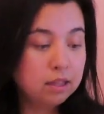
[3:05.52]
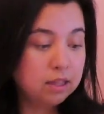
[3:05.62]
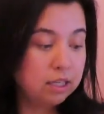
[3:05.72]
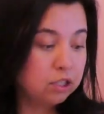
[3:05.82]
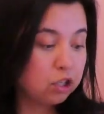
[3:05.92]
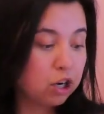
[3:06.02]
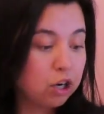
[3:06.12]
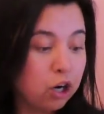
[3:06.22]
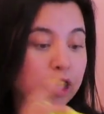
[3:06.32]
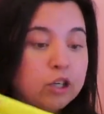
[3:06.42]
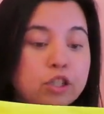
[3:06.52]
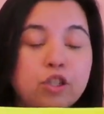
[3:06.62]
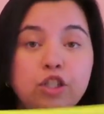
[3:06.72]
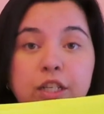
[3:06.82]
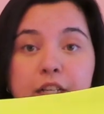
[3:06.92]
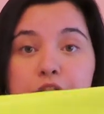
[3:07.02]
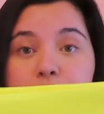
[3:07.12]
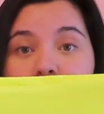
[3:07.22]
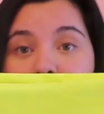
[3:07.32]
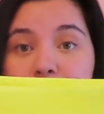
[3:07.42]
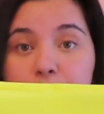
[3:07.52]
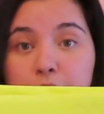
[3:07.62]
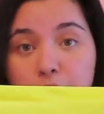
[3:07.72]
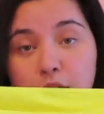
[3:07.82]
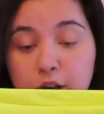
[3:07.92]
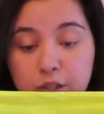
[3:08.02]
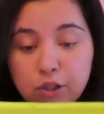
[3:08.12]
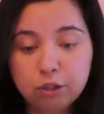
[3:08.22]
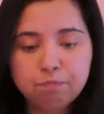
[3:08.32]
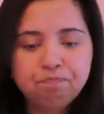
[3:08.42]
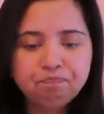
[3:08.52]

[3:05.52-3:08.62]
these are hers. She gets hers in a large